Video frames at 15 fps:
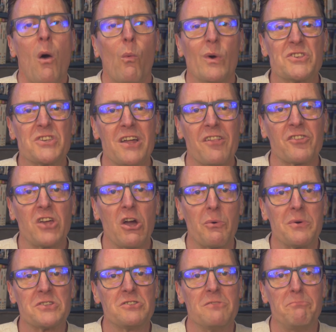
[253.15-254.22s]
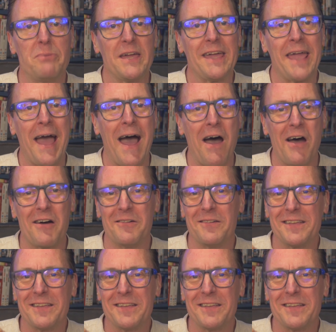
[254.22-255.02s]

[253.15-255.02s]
which is going to be uh,